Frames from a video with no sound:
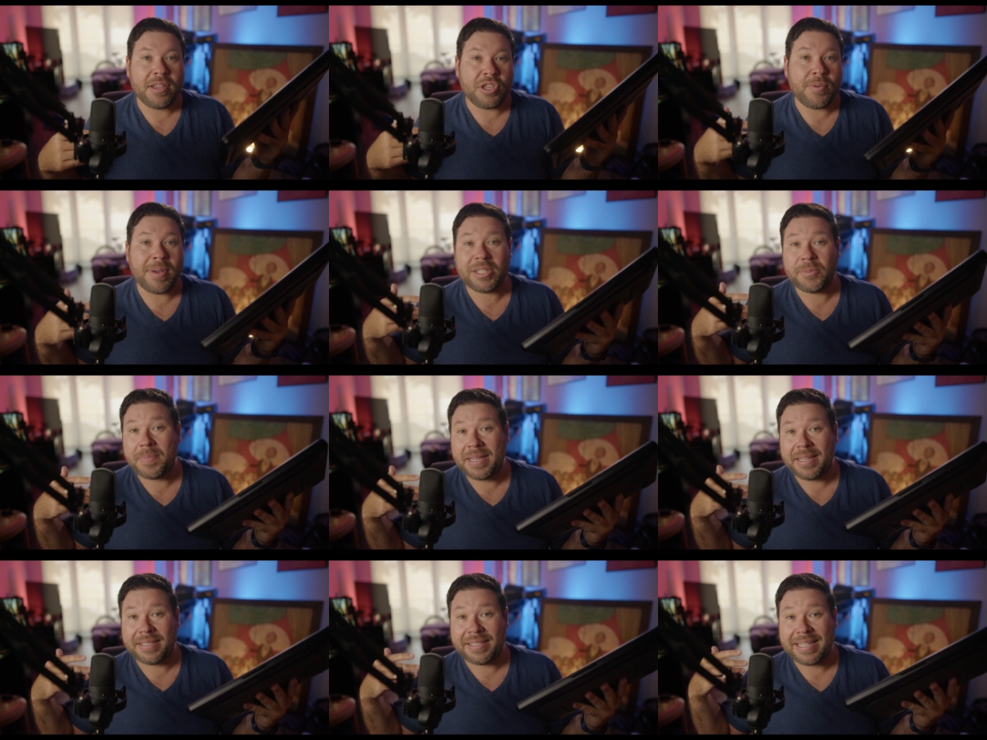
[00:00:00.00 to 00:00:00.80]

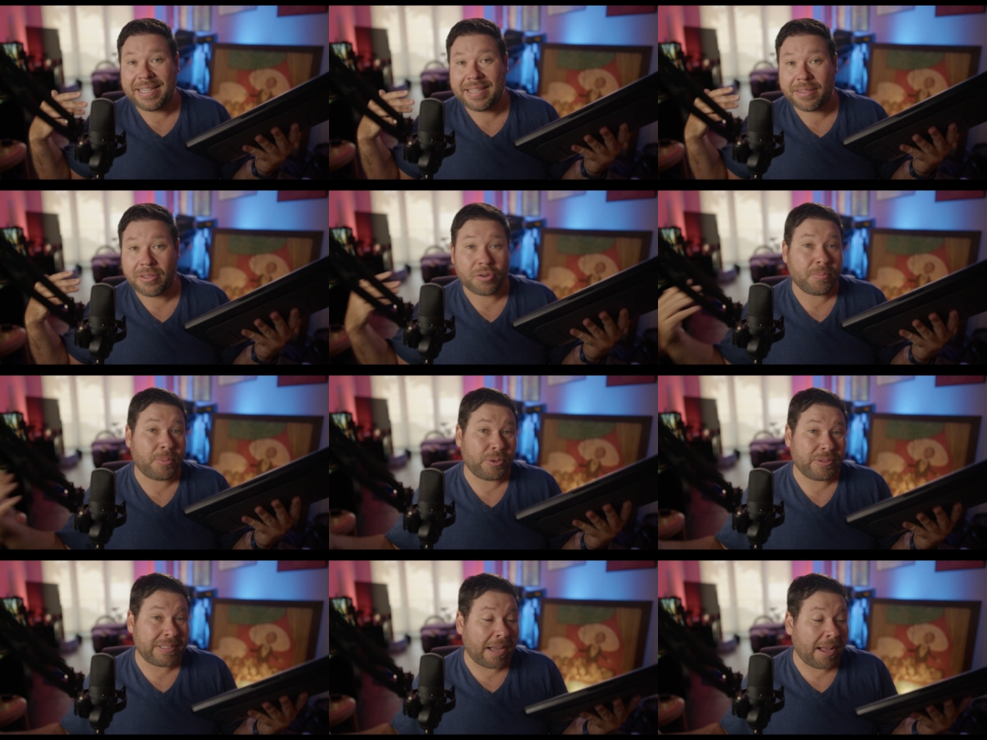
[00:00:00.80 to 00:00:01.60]
USB-C
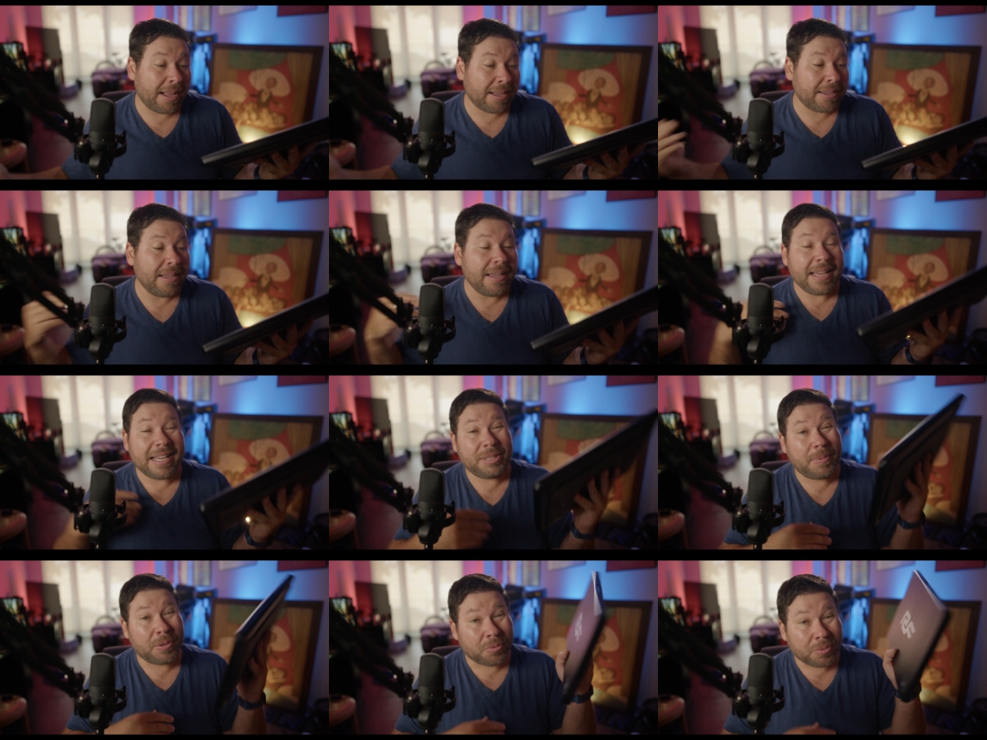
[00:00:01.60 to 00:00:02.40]
Thunderbolt dock
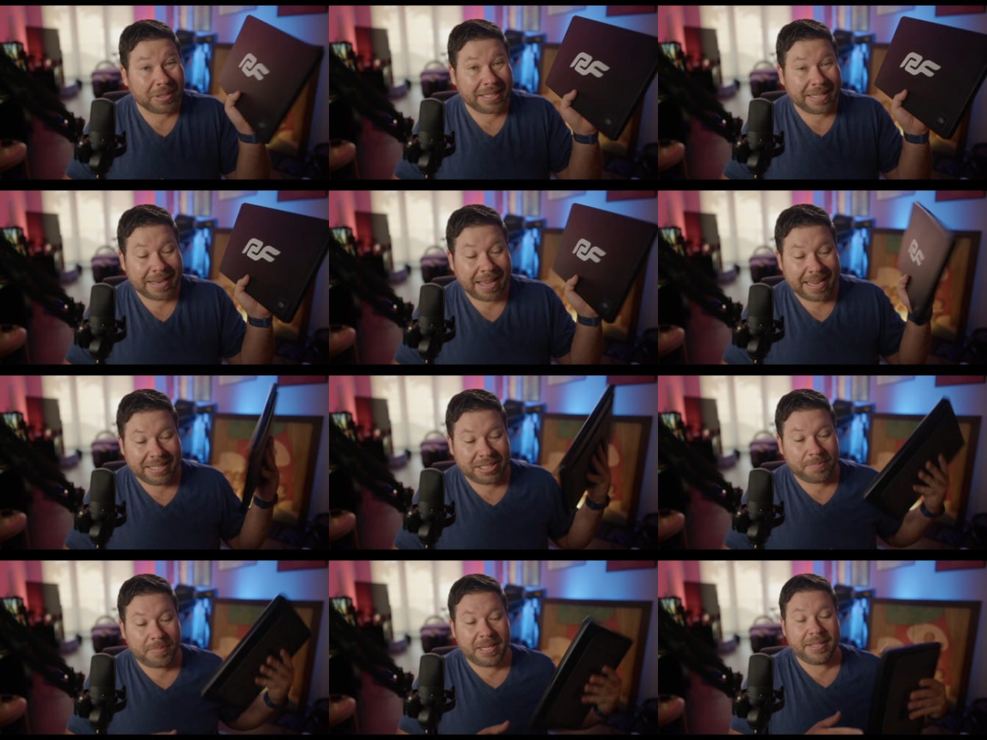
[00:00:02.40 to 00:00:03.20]
has been really
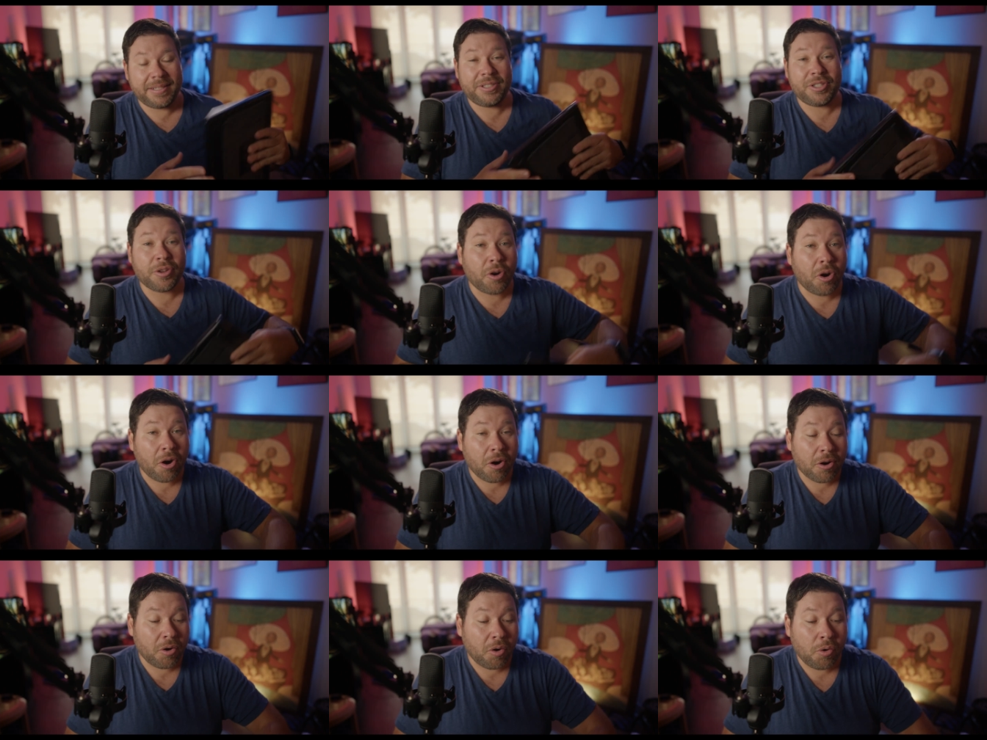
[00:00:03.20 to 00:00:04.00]
nice, because there
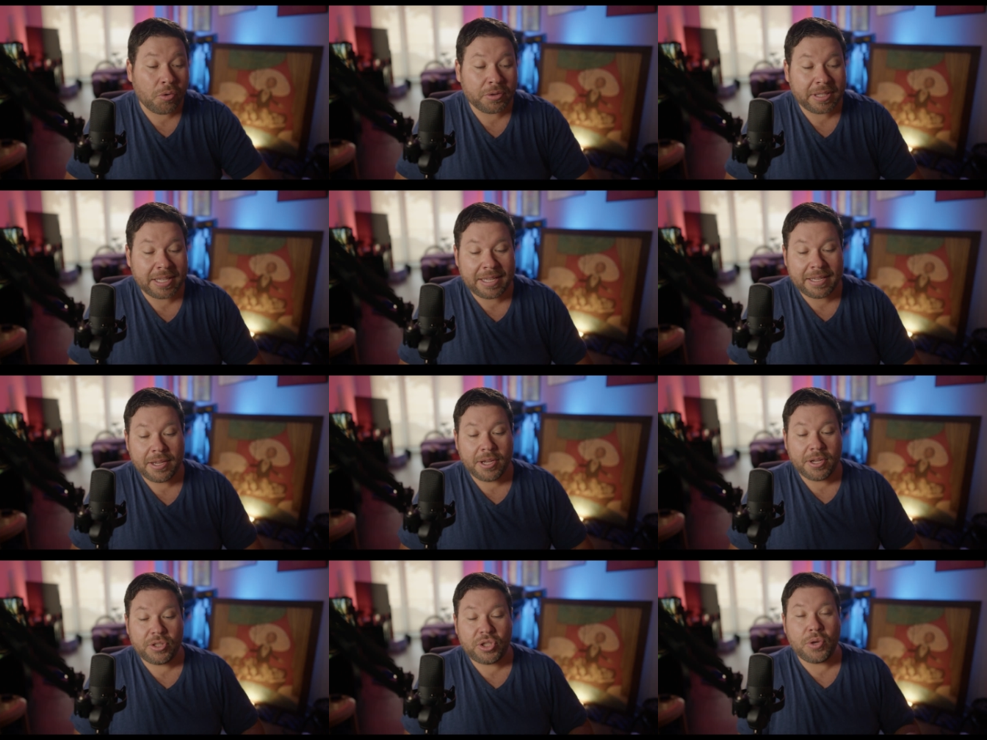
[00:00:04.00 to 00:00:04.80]
are only
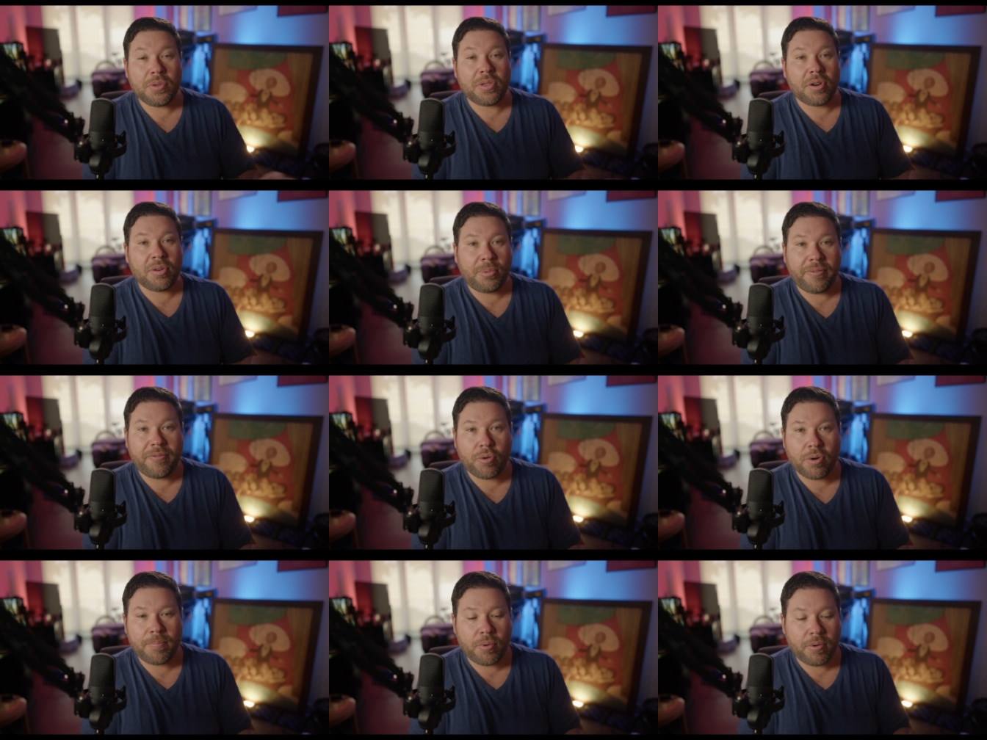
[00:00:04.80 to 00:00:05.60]
2 Thunderbolt
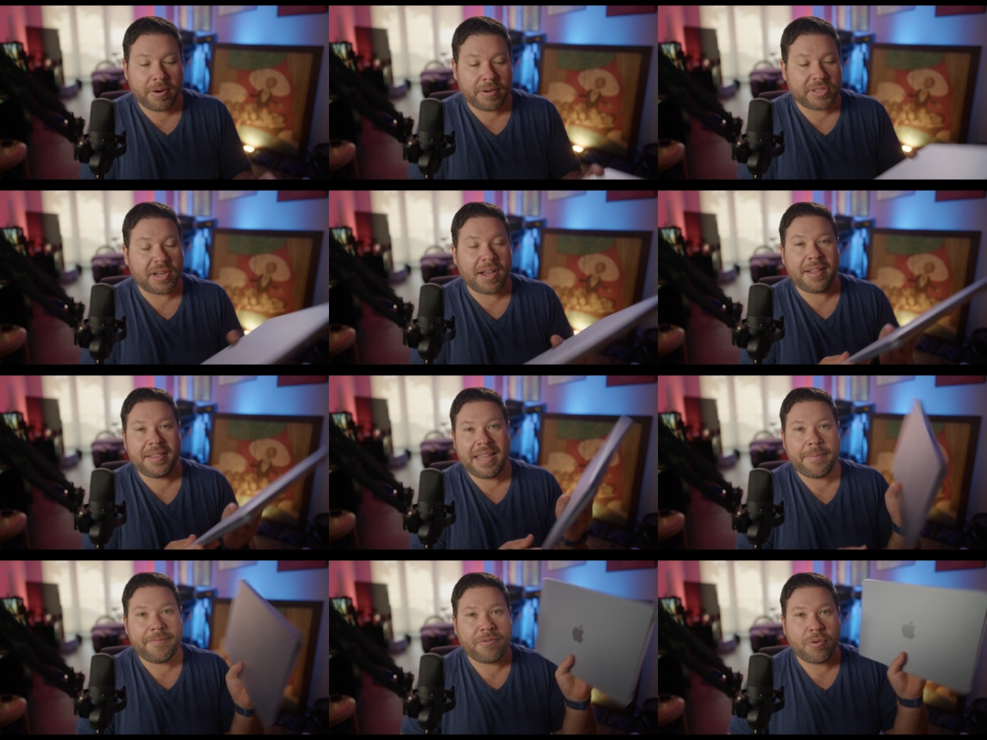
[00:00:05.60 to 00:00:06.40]
4 ports on
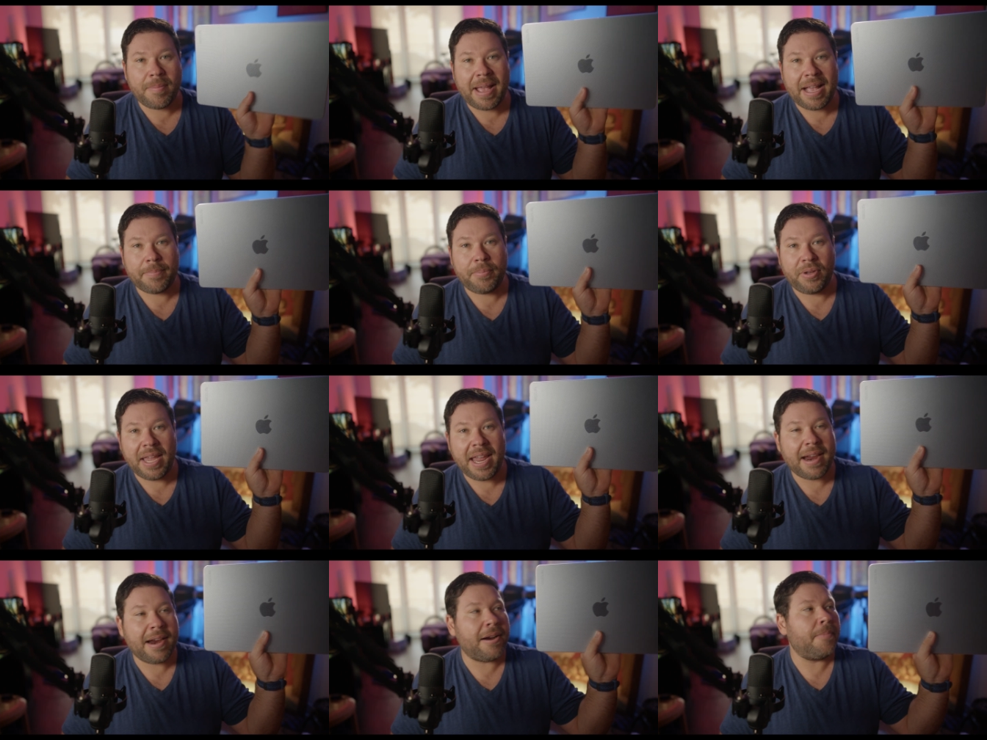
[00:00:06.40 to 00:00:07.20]
the M4 MacBook
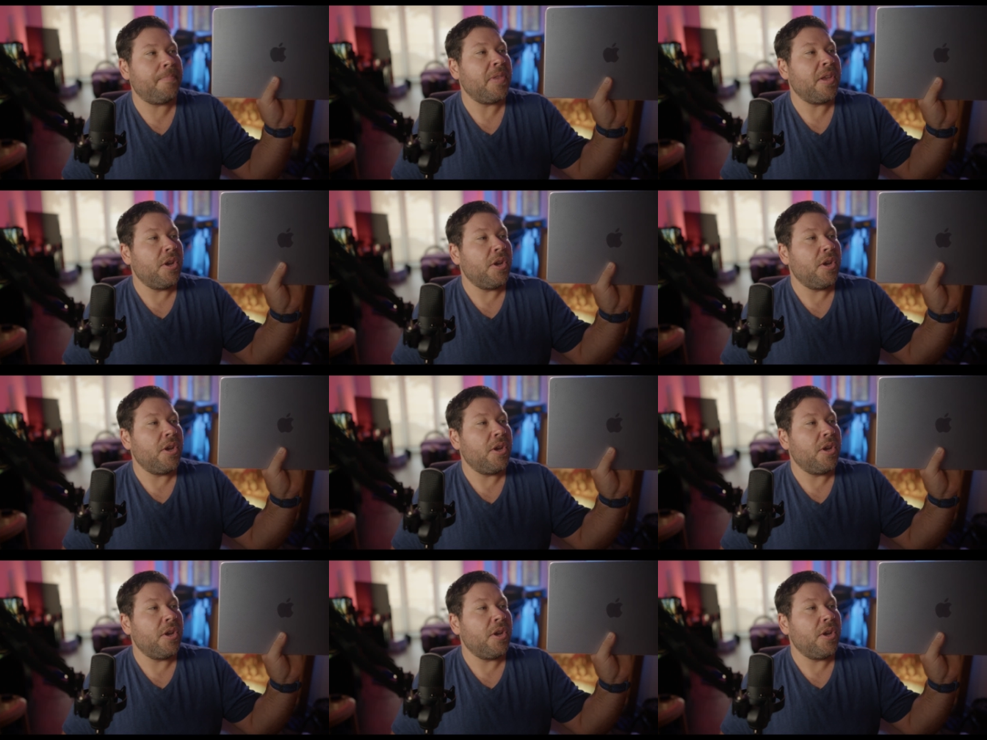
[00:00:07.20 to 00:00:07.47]
Air.